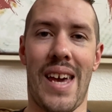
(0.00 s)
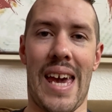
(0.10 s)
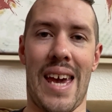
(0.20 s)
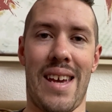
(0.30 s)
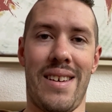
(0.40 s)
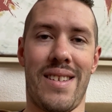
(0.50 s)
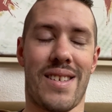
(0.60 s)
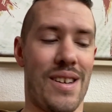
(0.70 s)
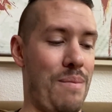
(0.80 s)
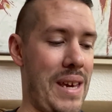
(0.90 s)
And
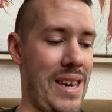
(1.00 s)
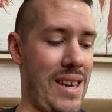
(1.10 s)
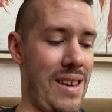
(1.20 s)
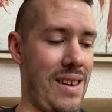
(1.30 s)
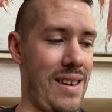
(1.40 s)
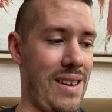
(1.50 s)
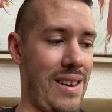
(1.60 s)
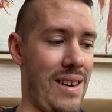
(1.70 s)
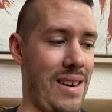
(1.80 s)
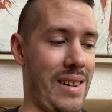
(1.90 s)
it's going to be
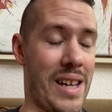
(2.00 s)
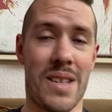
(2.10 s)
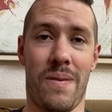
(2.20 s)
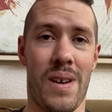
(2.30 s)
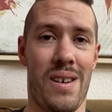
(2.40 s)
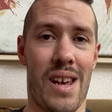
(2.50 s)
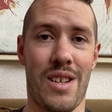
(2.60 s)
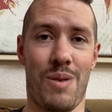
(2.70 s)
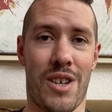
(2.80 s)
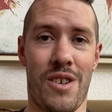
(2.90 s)
lots of fun
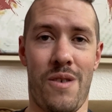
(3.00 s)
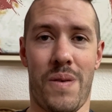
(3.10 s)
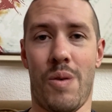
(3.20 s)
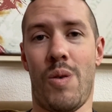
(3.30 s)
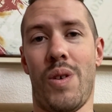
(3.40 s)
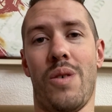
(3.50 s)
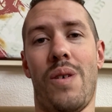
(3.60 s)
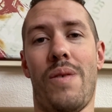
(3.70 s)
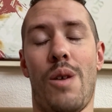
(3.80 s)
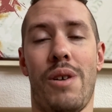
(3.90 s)
as we continue forward with the
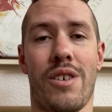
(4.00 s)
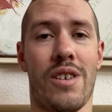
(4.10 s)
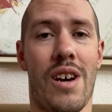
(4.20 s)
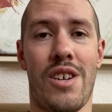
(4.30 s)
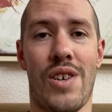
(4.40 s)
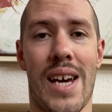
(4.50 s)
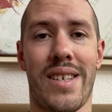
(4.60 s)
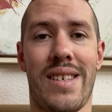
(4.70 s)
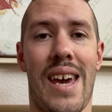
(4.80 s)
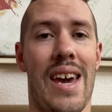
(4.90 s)
Windfire Production
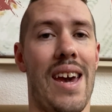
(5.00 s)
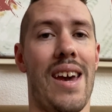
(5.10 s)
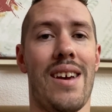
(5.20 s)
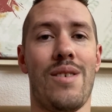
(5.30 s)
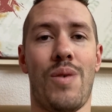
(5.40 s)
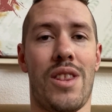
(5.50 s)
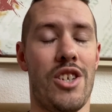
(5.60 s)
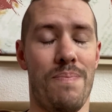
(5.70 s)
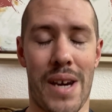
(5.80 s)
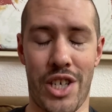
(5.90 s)
contracts and
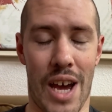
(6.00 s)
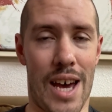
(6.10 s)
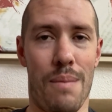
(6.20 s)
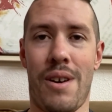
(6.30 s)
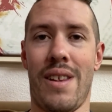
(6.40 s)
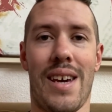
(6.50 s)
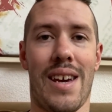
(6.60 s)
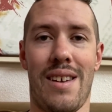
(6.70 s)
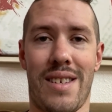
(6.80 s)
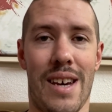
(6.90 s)
with my job and all that
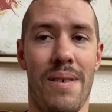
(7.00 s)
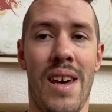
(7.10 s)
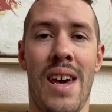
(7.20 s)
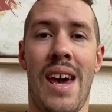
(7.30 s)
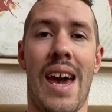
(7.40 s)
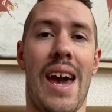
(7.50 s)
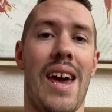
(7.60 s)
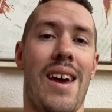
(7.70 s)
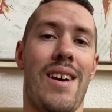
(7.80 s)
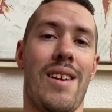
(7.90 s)
kind of stuff.
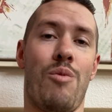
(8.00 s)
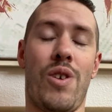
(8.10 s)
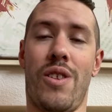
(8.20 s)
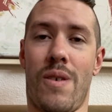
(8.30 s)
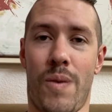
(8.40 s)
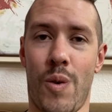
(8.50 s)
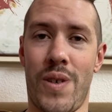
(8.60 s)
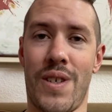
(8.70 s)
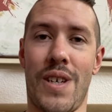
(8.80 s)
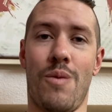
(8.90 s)
And I'm really looking forward
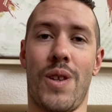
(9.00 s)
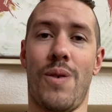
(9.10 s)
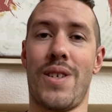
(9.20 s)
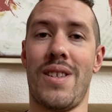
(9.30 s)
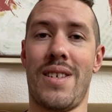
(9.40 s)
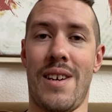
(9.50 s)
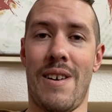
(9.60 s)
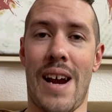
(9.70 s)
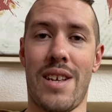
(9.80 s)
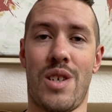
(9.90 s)
to seeing what the rest of this
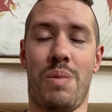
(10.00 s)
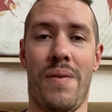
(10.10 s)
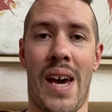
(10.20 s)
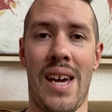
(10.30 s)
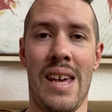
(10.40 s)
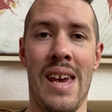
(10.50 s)
year has to provide.